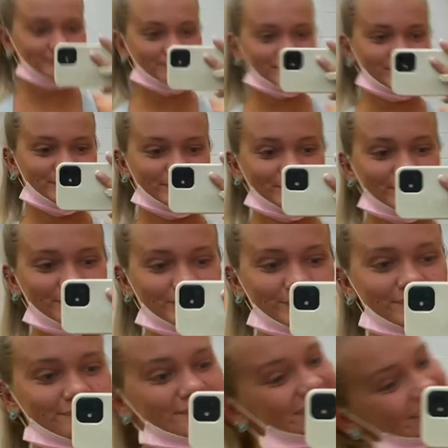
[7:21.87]

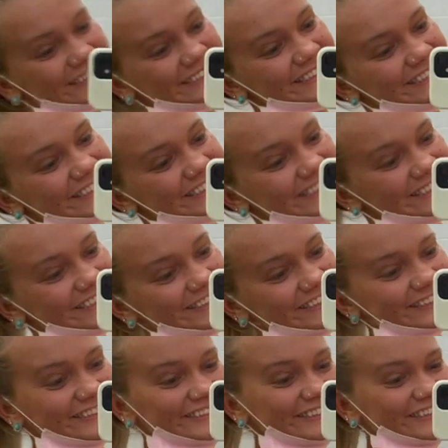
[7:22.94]
Nothing is said.